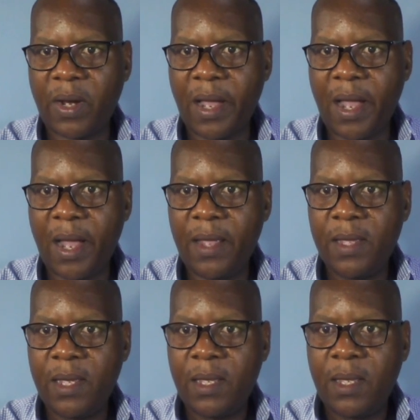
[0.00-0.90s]

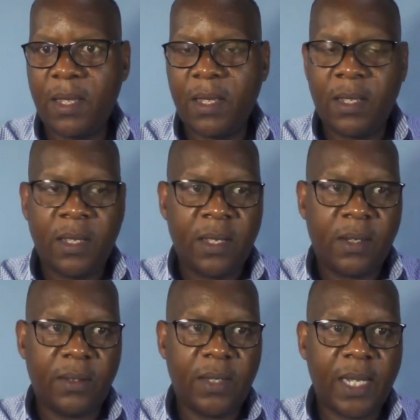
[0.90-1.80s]
high.
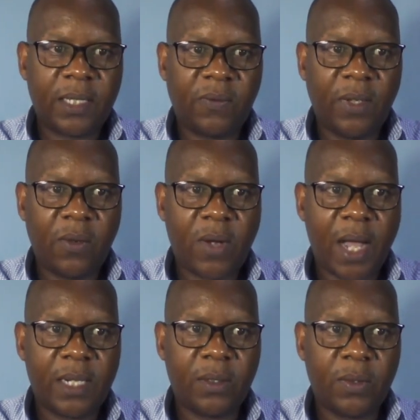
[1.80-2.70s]
Next thing we
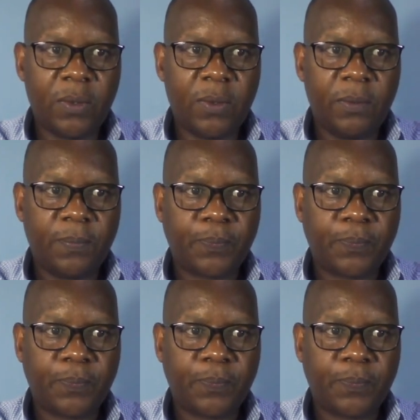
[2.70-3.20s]
can do,